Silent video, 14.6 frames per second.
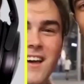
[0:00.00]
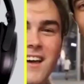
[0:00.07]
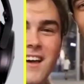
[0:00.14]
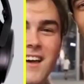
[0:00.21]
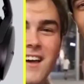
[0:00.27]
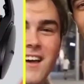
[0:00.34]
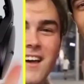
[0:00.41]

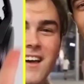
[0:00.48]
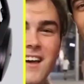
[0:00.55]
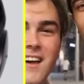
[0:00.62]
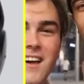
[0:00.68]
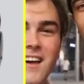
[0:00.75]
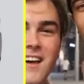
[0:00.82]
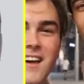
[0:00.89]

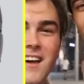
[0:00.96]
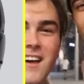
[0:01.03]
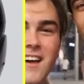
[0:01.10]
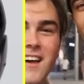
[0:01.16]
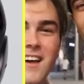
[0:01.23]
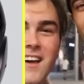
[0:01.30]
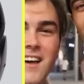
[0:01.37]

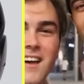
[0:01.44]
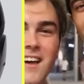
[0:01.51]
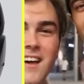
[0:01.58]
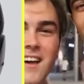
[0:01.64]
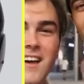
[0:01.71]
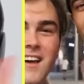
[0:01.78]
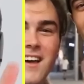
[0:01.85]

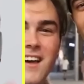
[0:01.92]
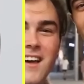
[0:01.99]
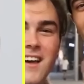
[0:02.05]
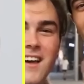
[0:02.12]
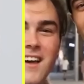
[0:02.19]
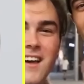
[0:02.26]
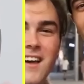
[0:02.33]

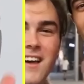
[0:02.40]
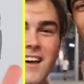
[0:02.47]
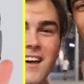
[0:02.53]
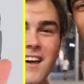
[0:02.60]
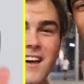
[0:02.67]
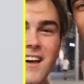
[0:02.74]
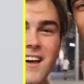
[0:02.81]

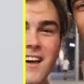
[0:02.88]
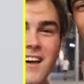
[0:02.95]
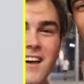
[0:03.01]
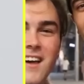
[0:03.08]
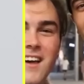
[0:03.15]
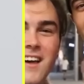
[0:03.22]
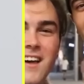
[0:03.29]

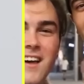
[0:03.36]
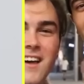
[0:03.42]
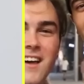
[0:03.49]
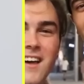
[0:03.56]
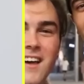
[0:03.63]
(not speaking)